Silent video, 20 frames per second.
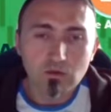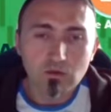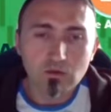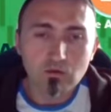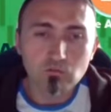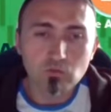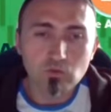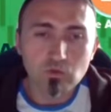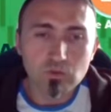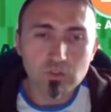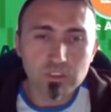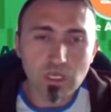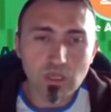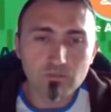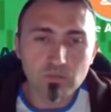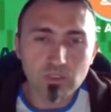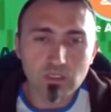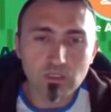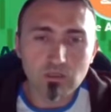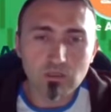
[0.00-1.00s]
it was
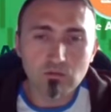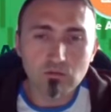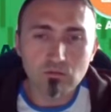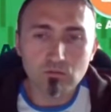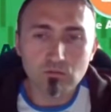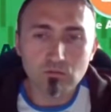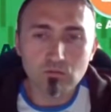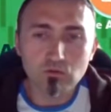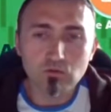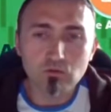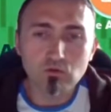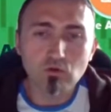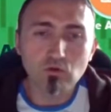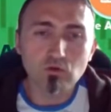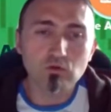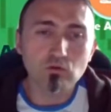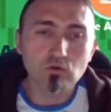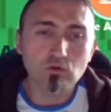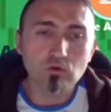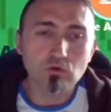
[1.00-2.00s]
something not
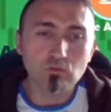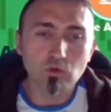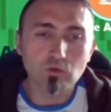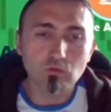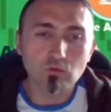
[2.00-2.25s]
normal